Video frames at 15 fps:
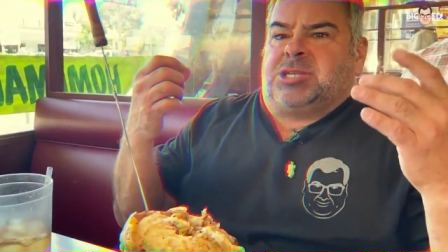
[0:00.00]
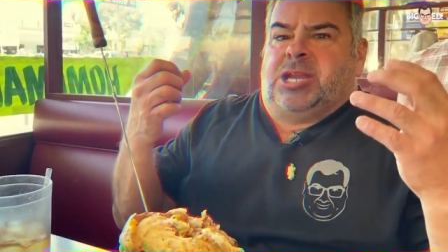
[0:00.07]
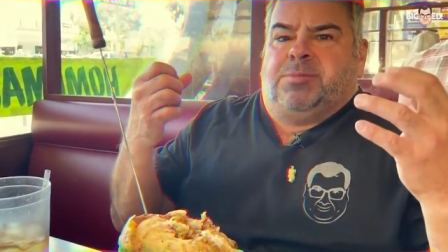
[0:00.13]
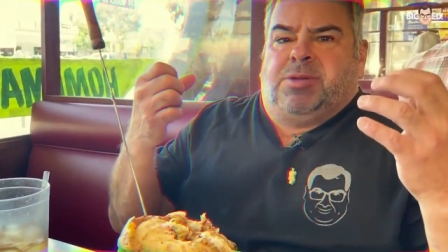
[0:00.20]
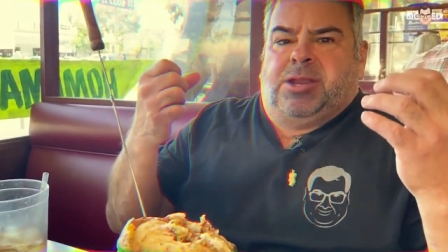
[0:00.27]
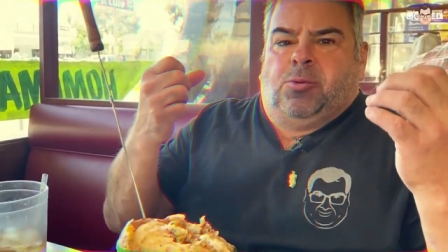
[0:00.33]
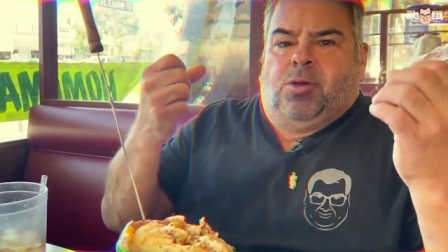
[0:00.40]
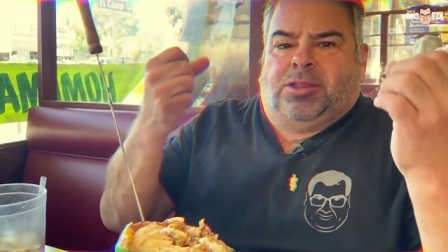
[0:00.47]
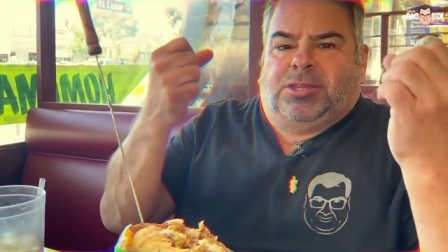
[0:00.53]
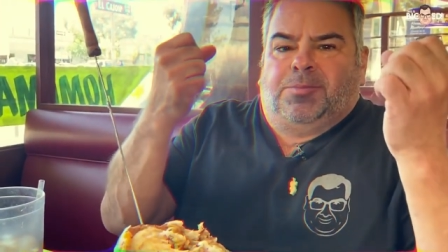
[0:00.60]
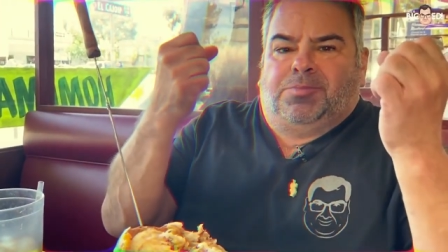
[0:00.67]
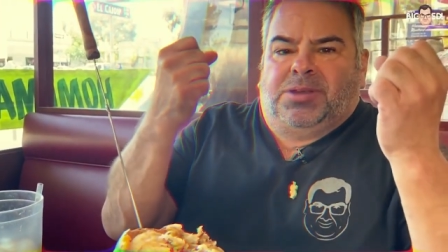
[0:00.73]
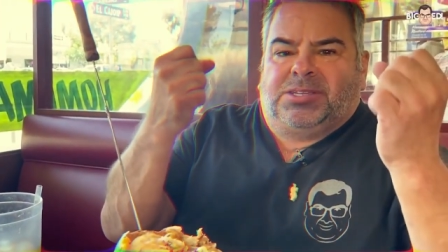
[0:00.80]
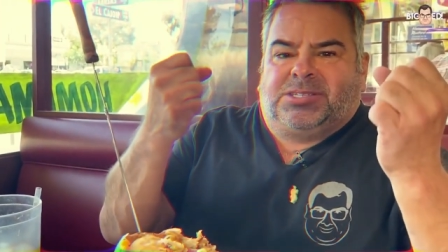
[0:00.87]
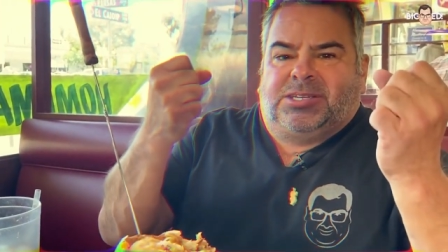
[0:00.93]
anybody want the
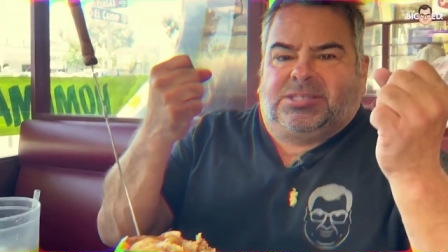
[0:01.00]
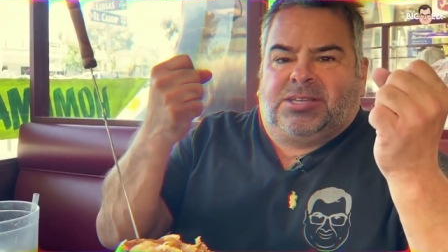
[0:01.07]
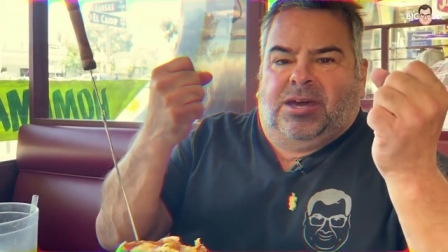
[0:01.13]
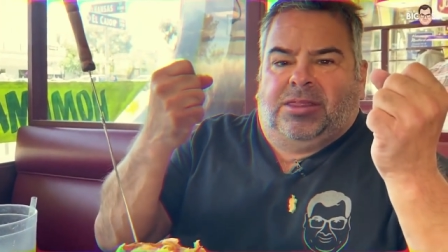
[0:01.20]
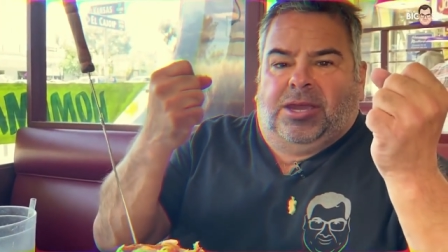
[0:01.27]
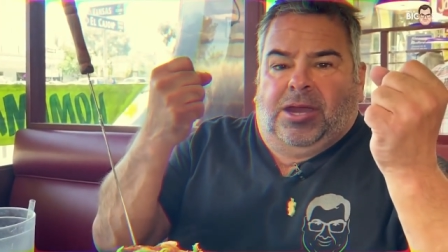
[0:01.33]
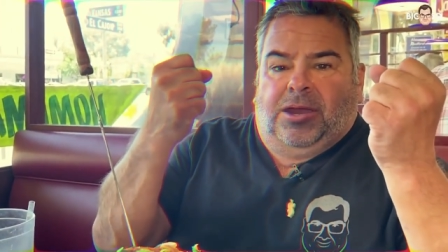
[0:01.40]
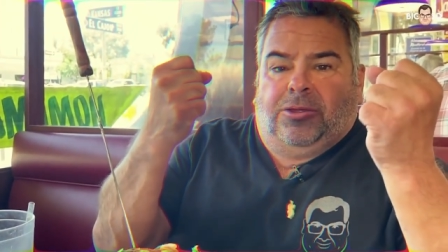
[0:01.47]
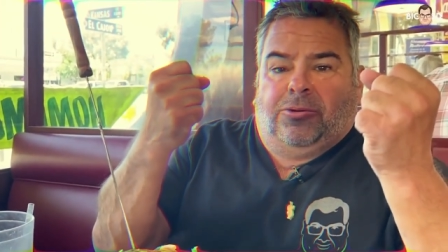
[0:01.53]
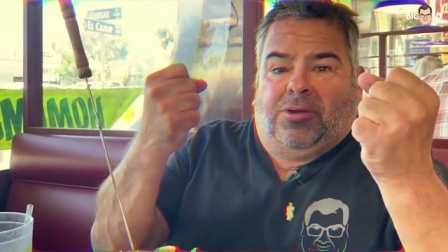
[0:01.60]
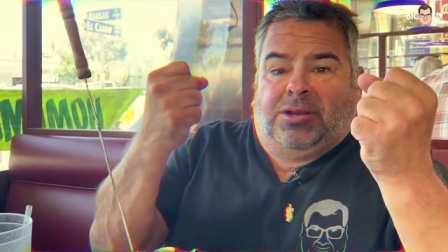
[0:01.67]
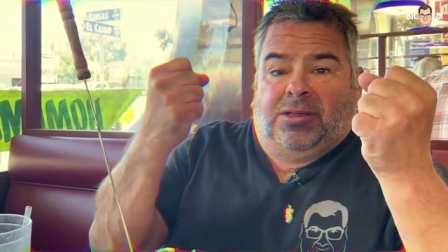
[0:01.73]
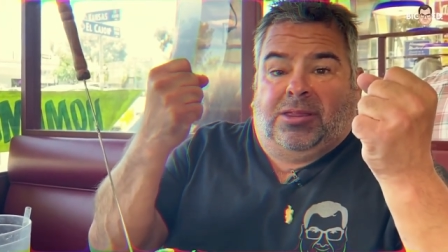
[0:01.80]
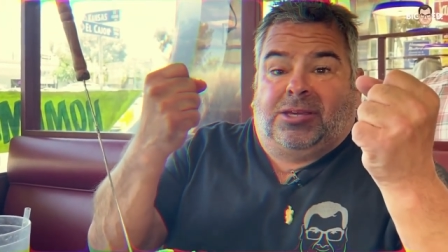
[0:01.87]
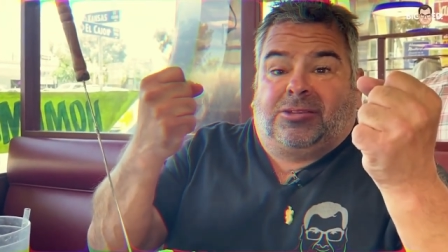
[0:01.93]
business on the other
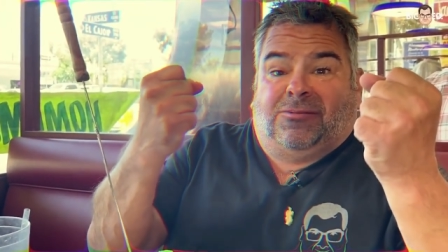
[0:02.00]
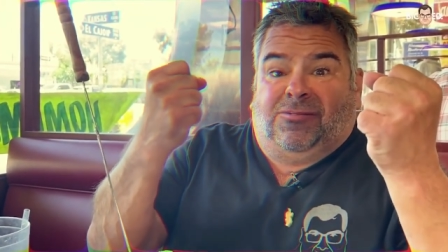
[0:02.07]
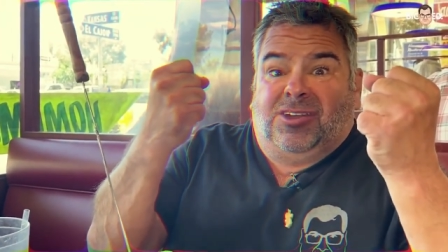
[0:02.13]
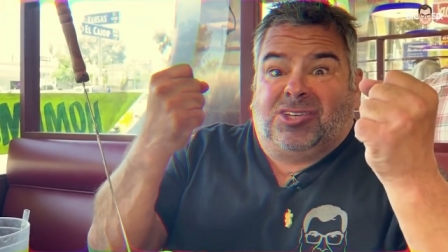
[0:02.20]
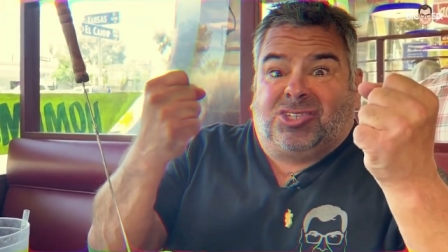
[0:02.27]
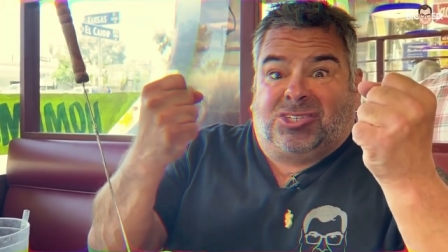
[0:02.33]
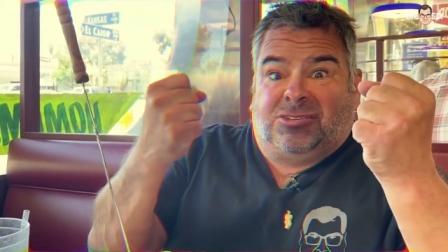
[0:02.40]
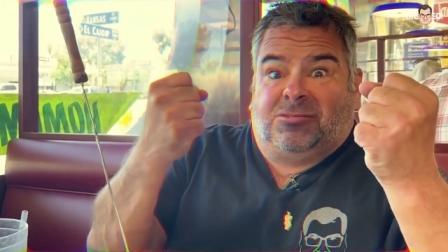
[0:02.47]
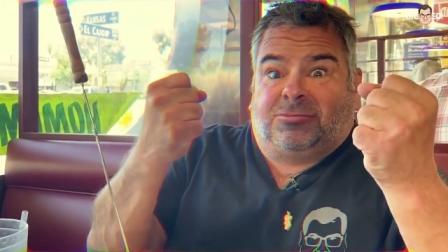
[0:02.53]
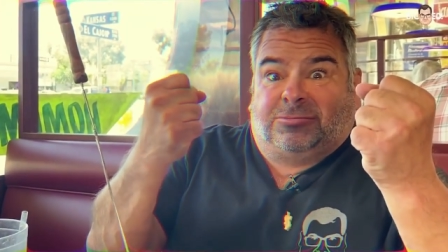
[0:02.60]
end of these fists?